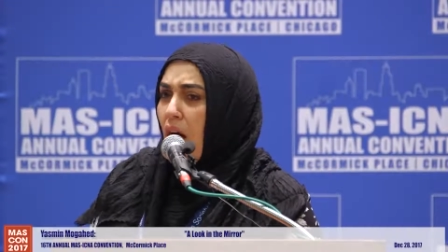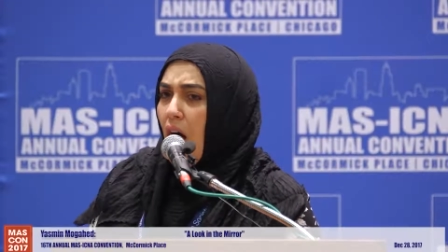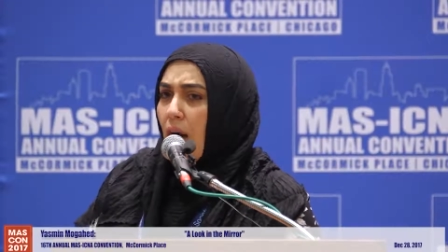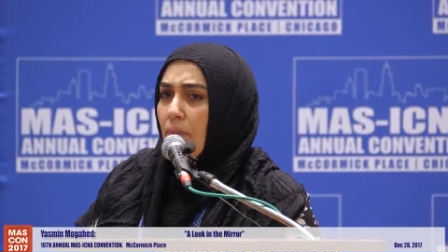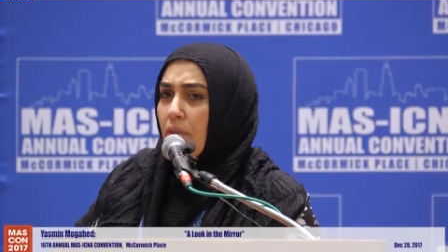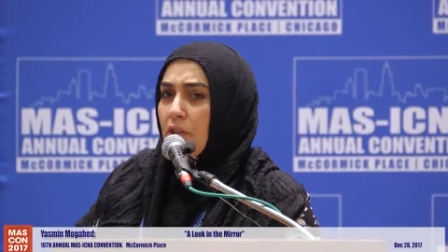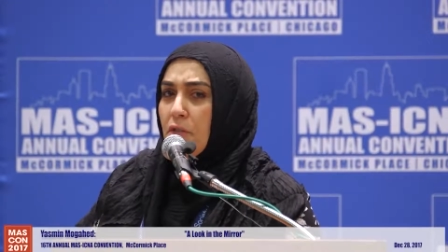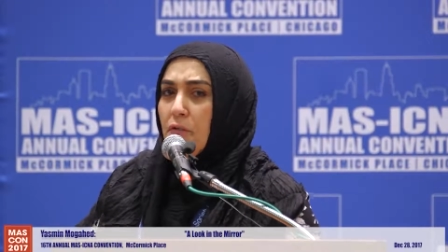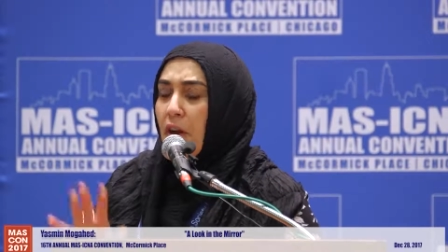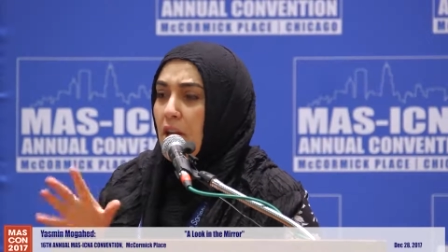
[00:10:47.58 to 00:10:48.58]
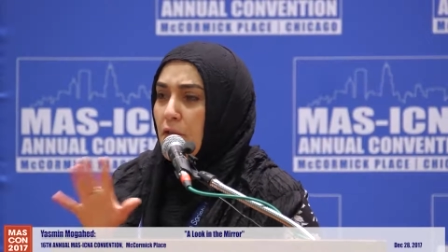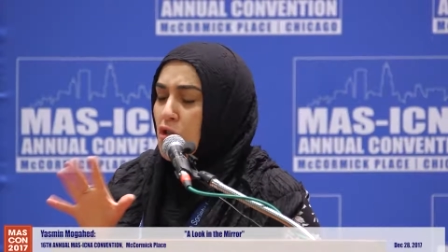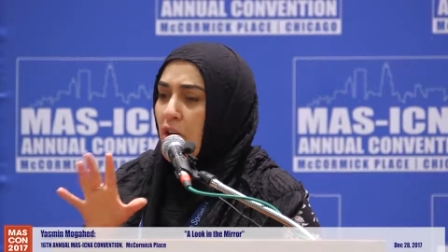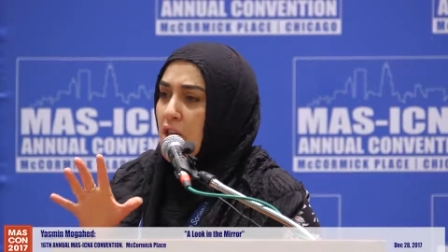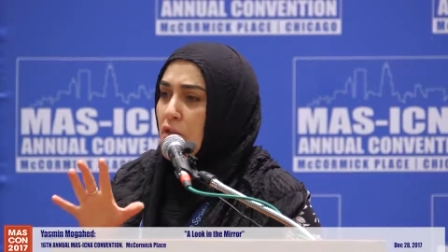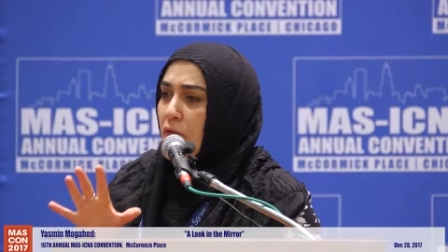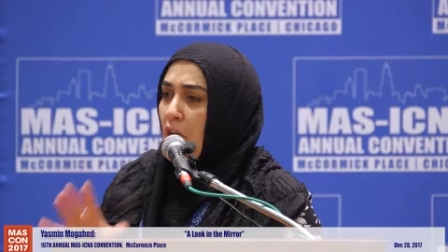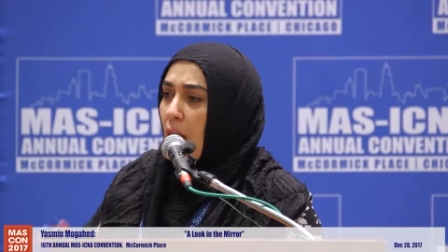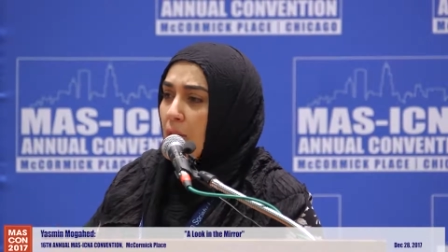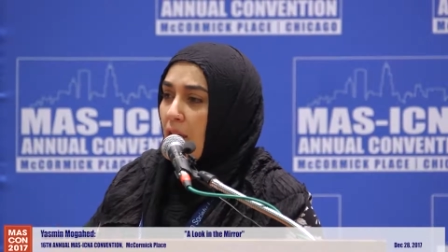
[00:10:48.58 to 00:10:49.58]
Um, this strange
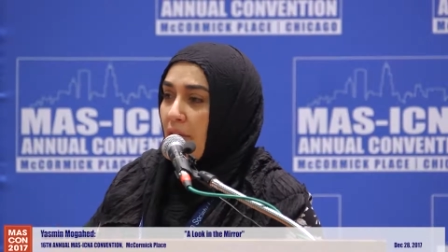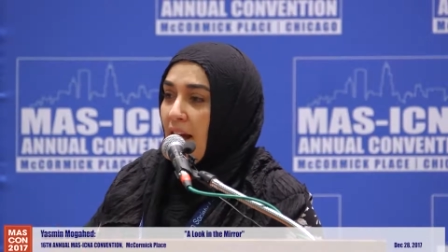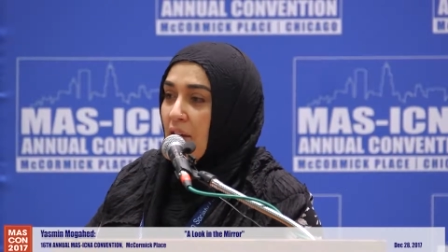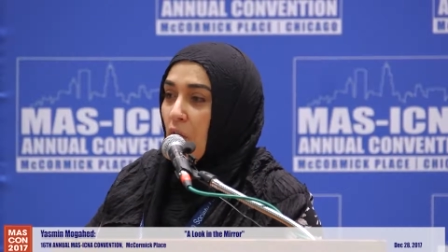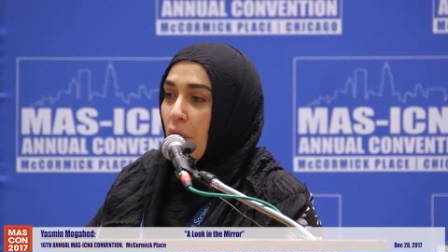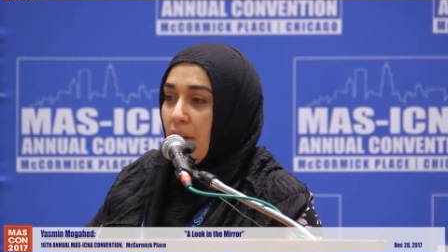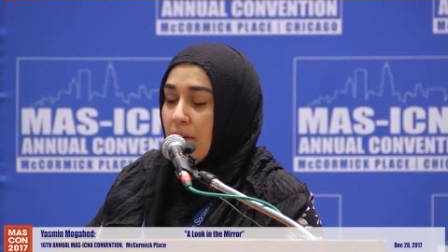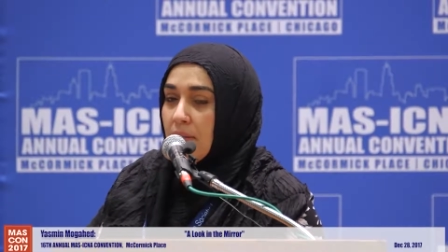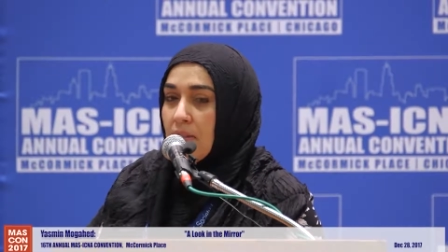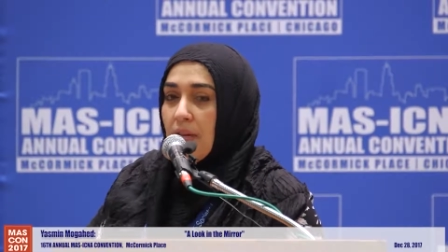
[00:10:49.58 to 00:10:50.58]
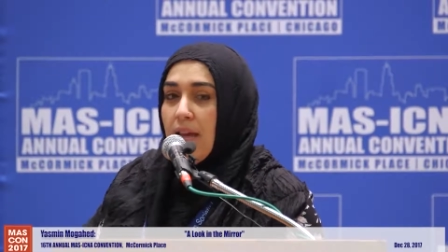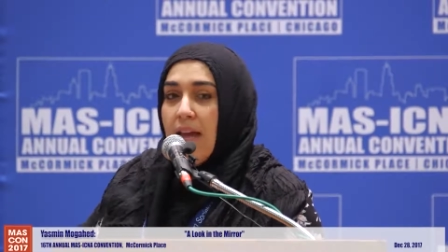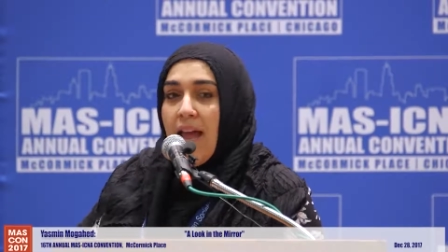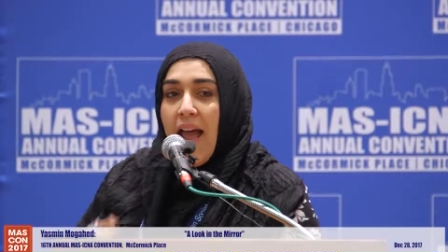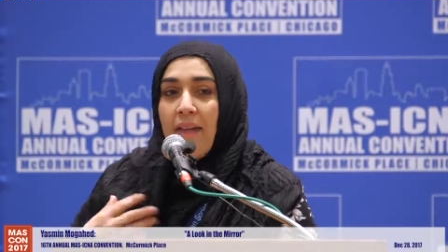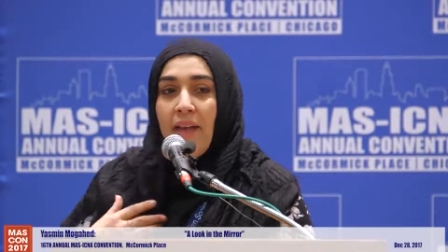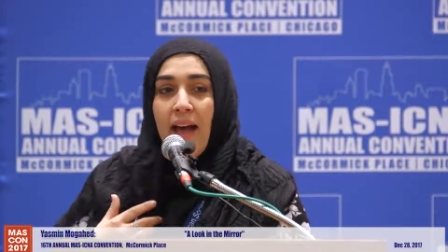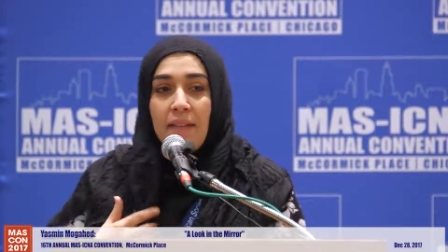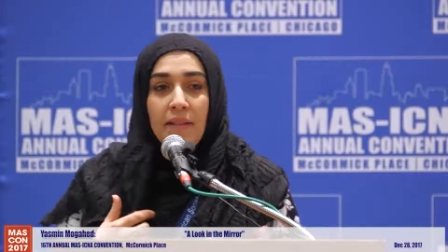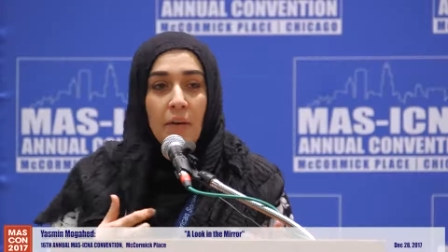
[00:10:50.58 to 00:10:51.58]
phenomenon that I noticed, and
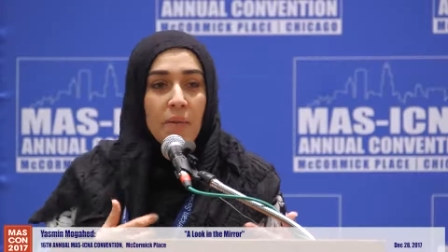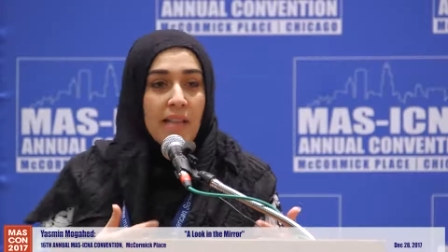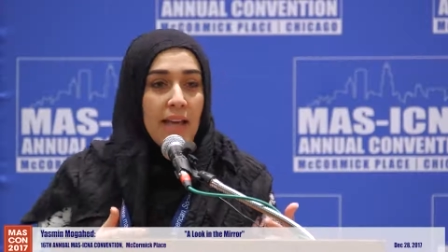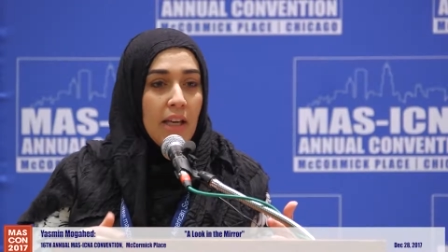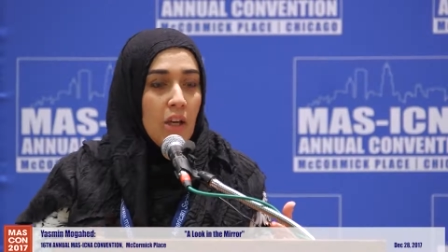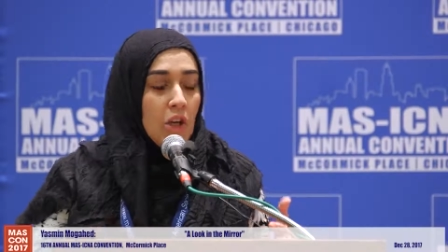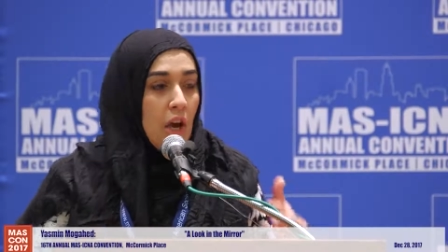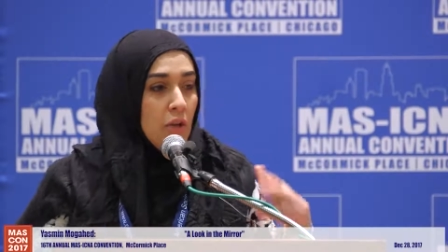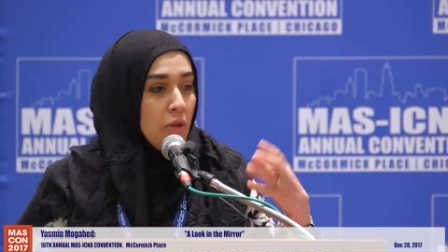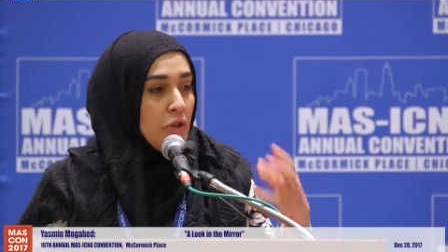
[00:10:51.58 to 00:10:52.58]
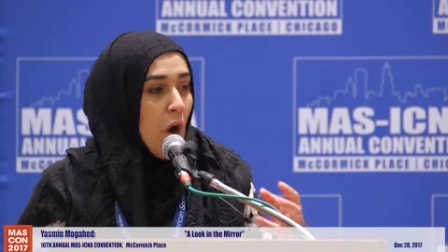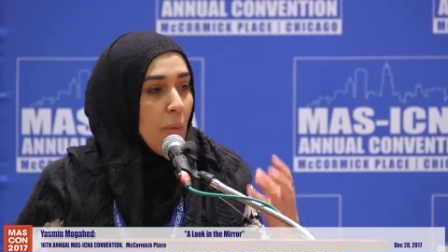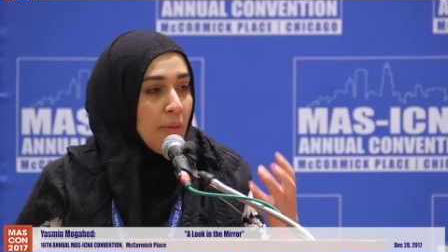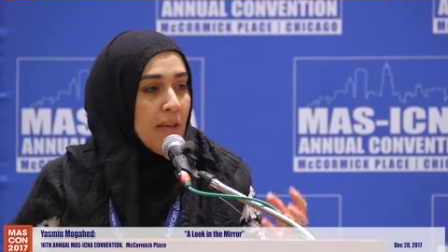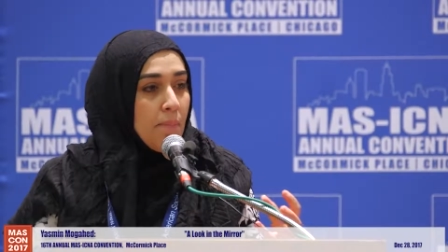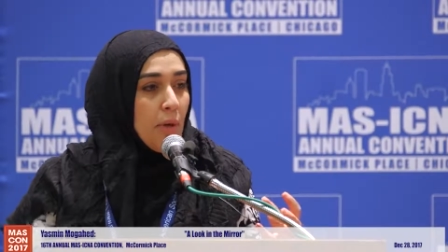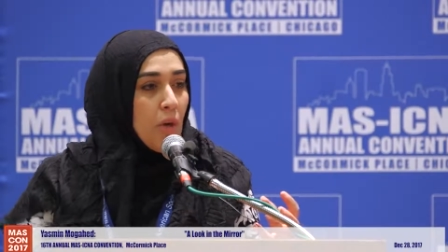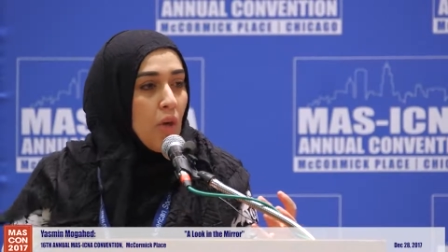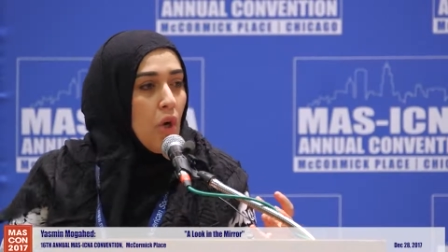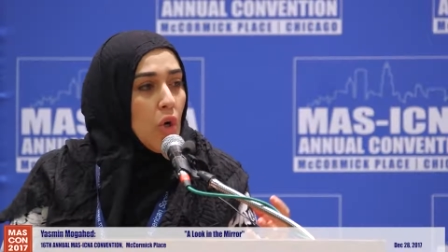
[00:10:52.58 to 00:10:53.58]
that there was like, you'd know
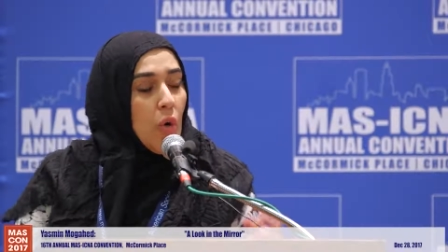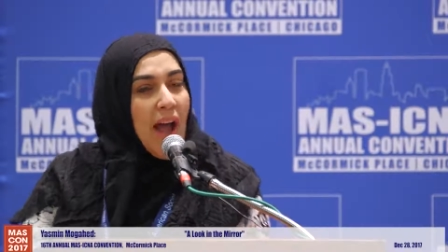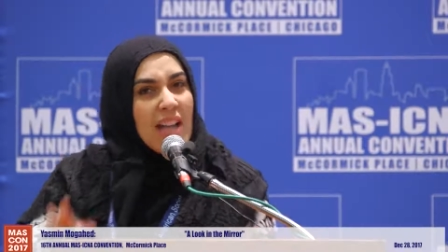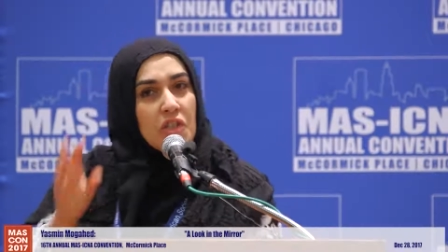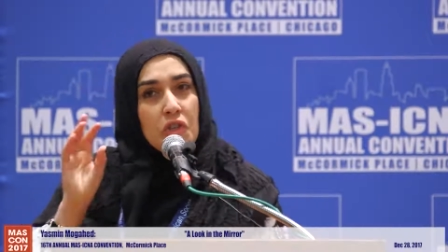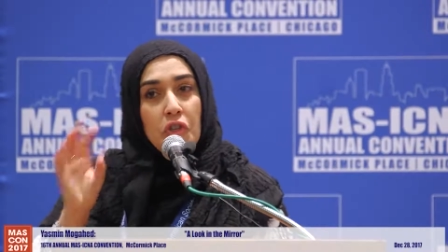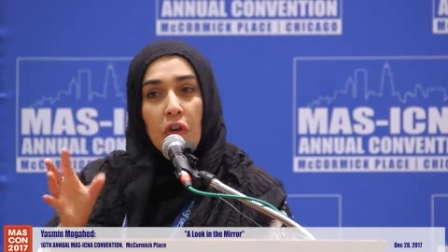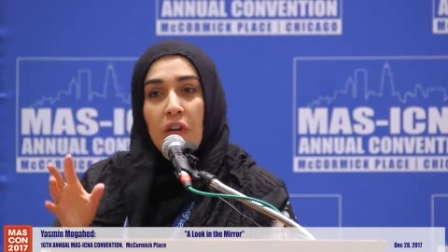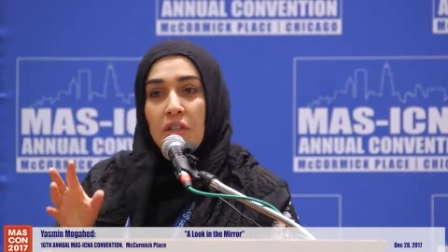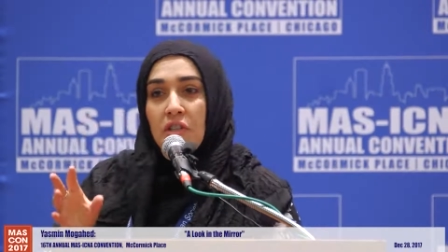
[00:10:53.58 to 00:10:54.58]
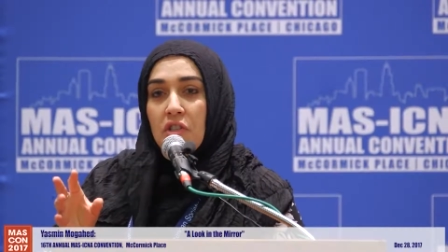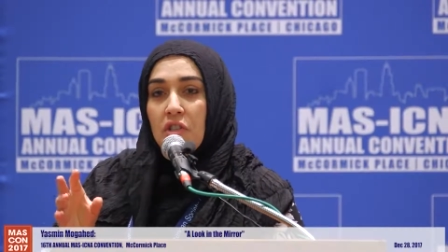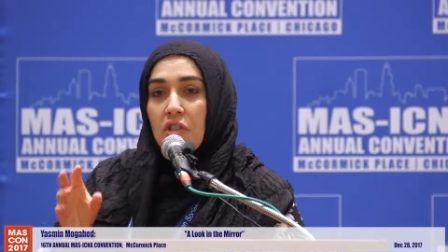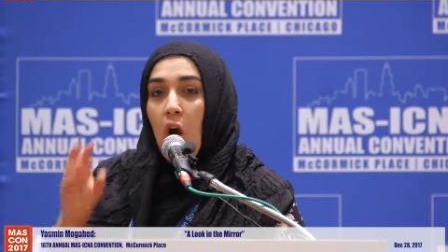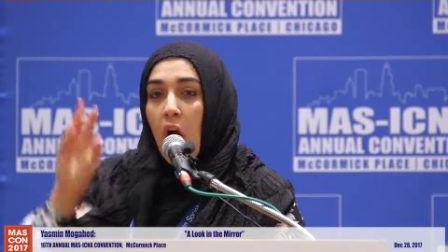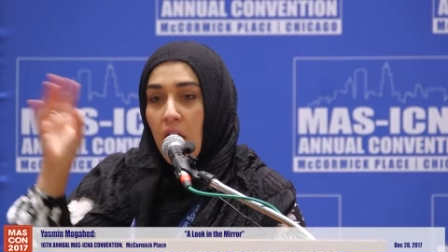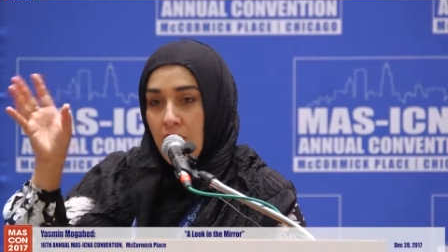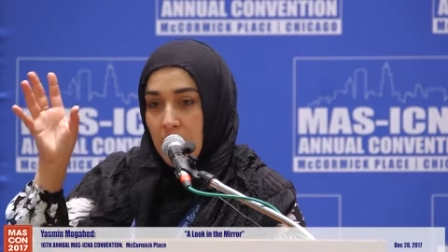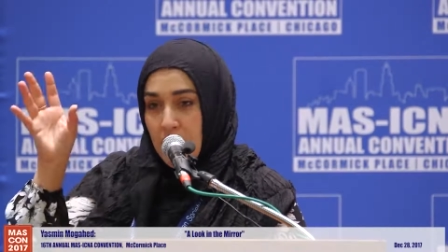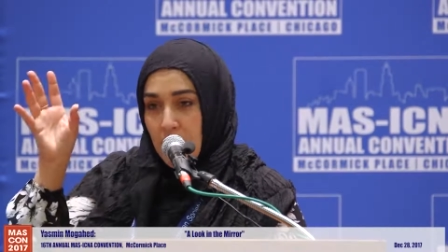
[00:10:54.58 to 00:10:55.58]
people who had certain
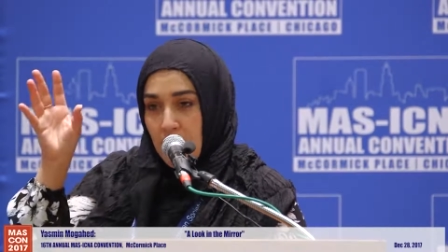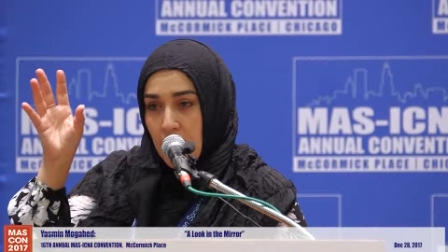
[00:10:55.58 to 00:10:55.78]
stars,